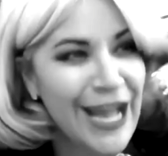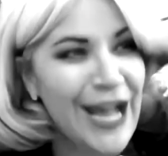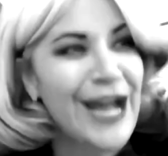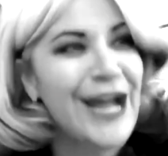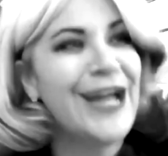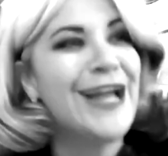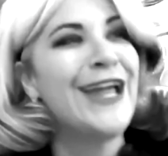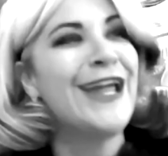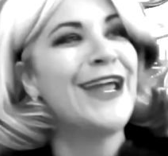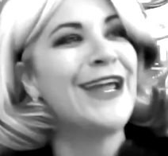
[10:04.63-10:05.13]

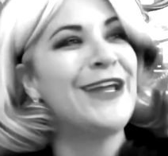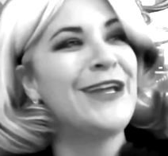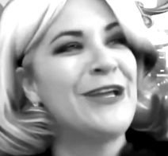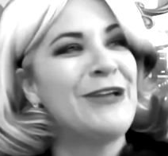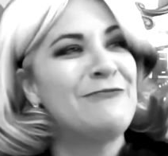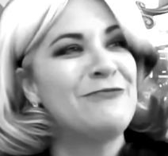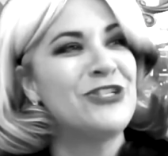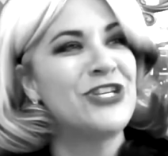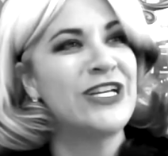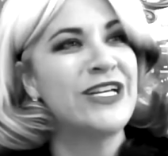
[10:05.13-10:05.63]
I
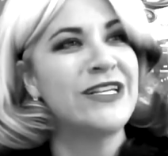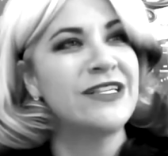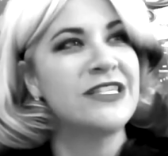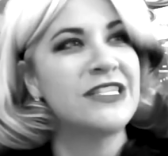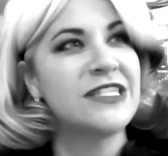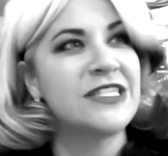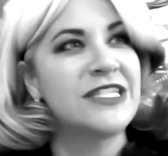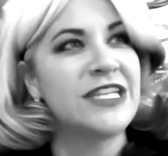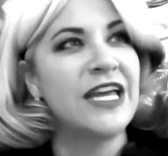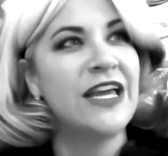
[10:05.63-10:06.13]
am
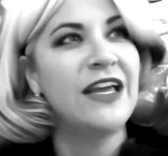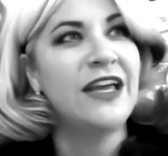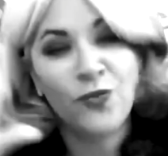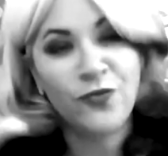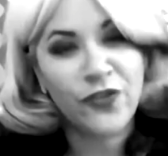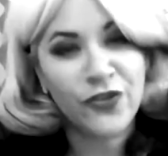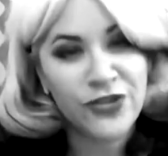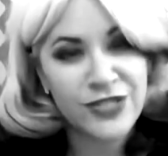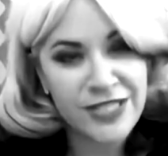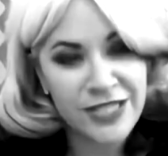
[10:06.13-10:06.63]
just
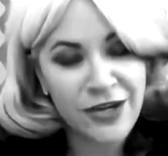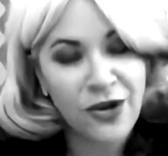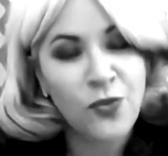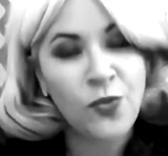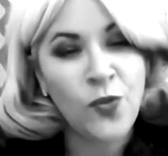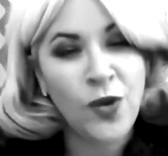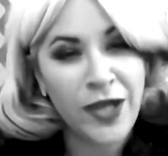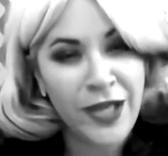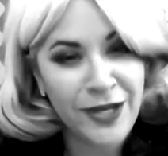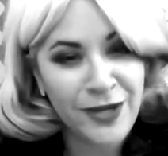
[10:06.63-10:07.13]
focusing
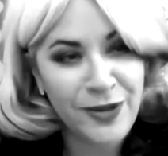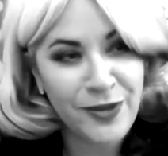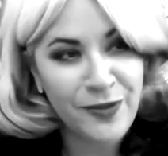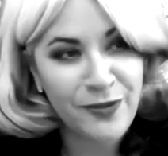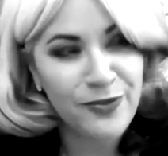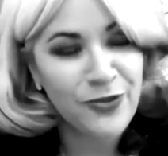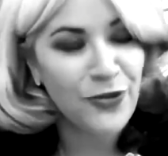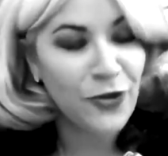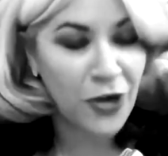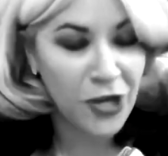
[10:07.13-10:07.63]
on one
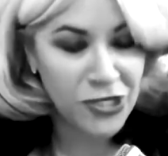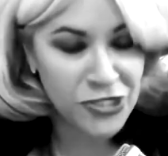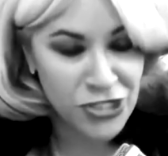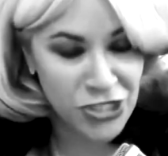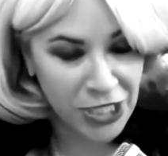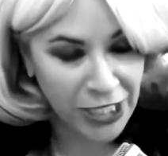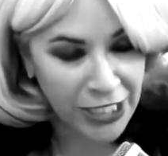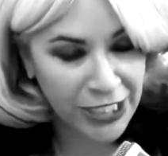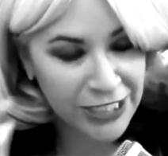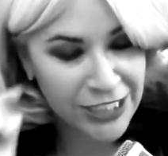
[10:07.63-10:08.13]

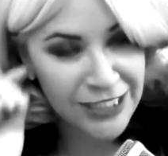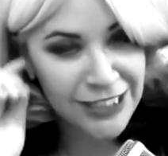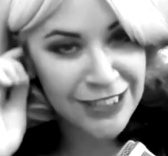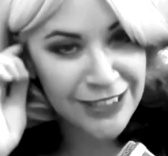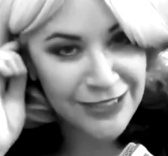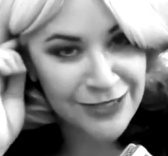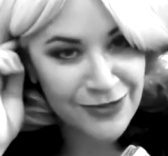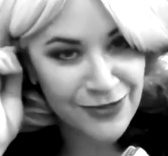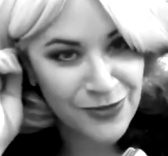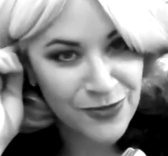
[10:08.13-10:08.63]

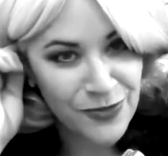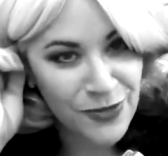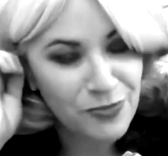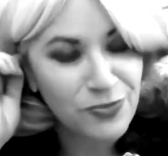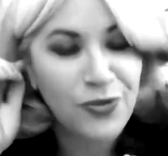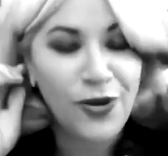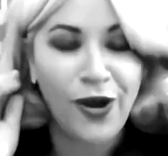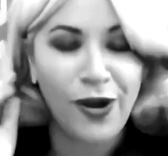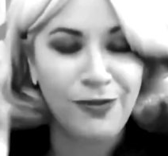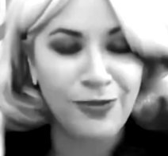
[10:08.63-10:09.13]
project,
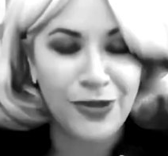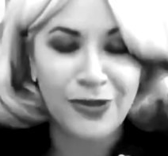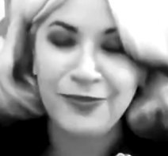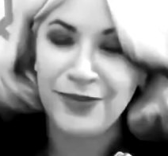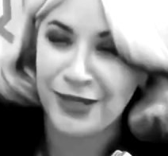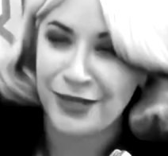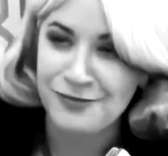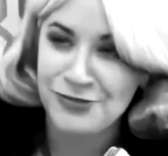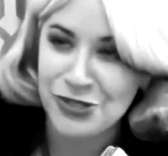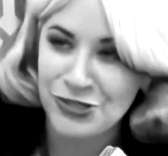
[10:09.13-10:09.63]
one
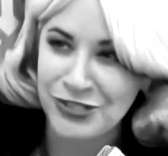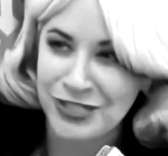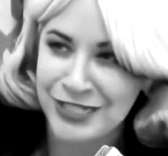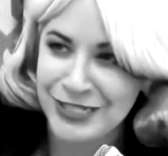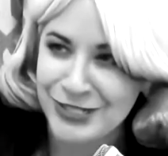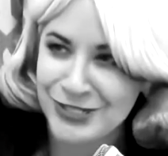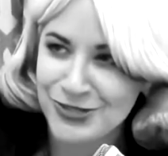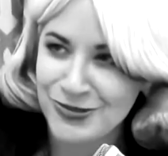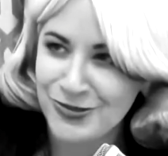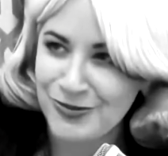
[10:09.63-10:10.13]
problem that I'm
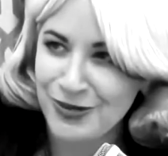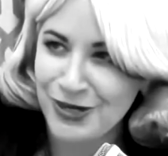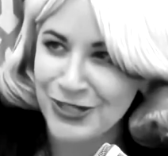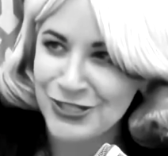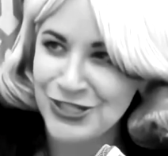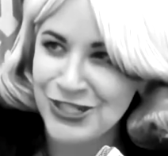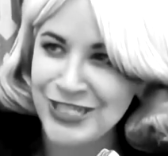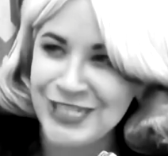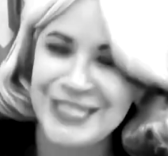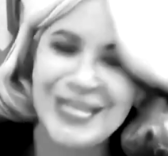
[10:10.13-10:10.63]
turning into a
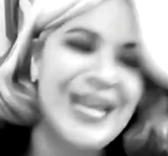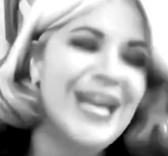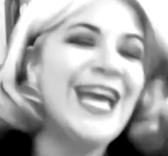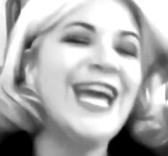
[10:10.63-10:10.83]
project.